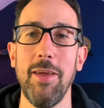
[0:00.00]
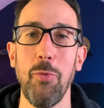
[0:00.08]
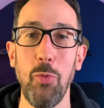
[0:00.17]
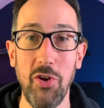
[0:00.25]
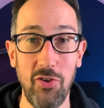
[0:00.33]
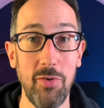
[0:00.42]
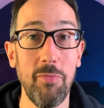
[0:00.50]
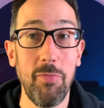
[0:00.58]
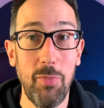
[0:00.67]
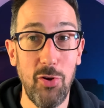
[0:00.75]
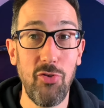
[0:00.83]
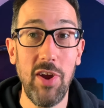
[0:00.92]
which
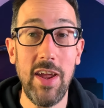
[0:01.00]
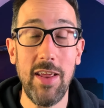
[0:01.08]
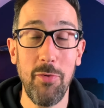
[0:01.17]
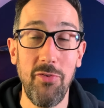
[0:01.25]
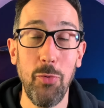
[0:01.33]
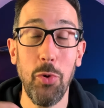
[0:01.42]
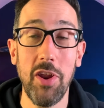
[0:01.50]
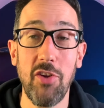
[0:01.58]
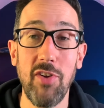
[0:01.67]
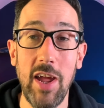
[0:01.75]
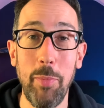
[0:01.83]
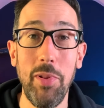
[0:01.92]
create, if you want to
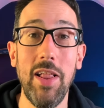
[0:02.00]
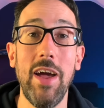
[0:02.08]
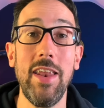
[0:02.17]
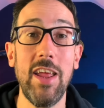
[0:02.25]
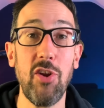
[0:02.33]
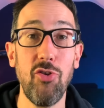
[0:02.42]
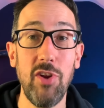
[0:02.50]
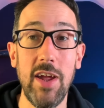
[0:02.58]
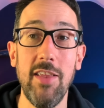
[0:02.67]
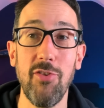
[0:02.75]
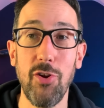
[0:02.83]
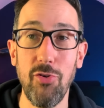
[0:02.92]
create a plan, it
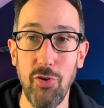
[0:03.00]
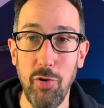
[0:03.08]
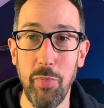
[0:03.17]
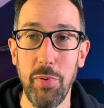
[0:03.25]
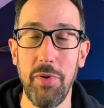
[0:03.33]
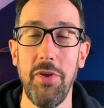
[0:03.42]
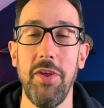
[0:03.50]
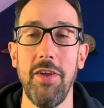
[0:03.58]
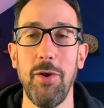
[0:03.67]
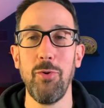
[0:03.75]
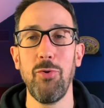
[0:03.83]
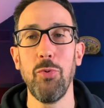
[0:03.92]
creates a group.
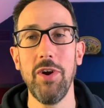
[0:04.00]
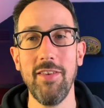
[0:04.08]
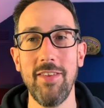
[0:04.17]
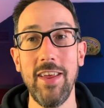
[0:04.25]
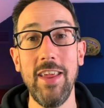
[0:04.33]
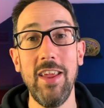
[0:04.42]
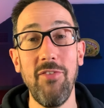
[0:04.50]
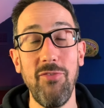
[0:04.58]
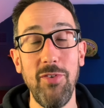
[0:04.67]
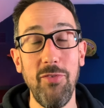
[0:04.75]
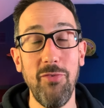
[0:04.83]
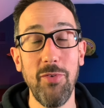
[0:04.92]
Which is why I say if
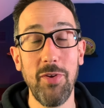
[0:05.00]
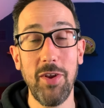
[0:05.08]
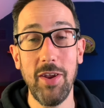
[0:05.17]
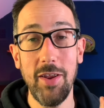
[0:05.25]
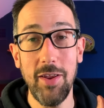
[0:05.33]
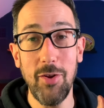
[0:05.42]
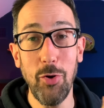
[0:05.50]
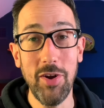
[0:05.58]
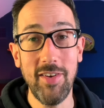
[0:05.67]
you've got a